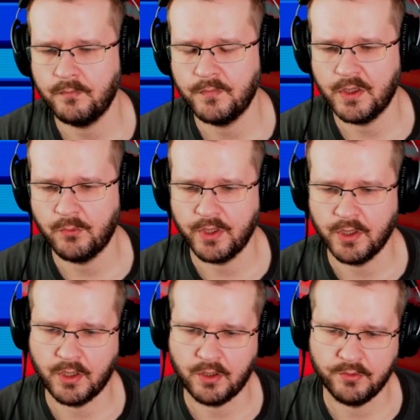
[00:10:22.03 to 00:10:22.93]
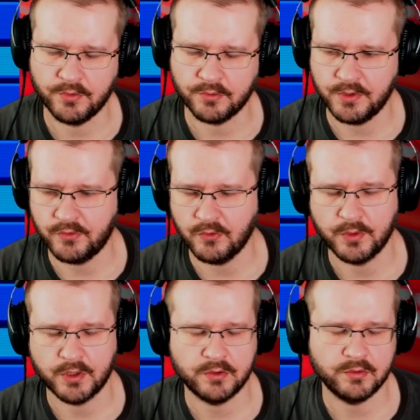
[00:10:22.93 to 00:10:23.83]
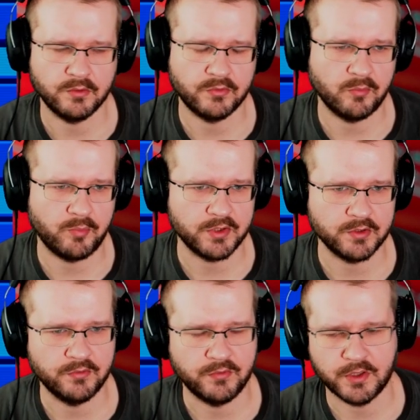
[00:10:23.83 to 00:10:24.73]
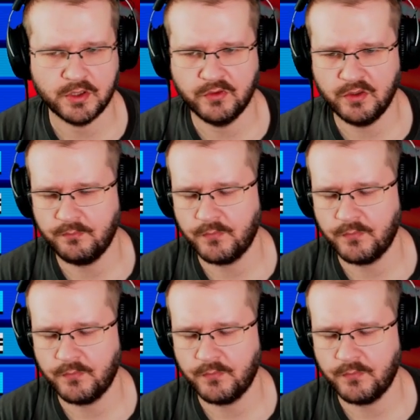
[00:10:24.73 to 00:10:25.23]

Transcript: Yeah, we are on the green, so we get to use the putter effectively.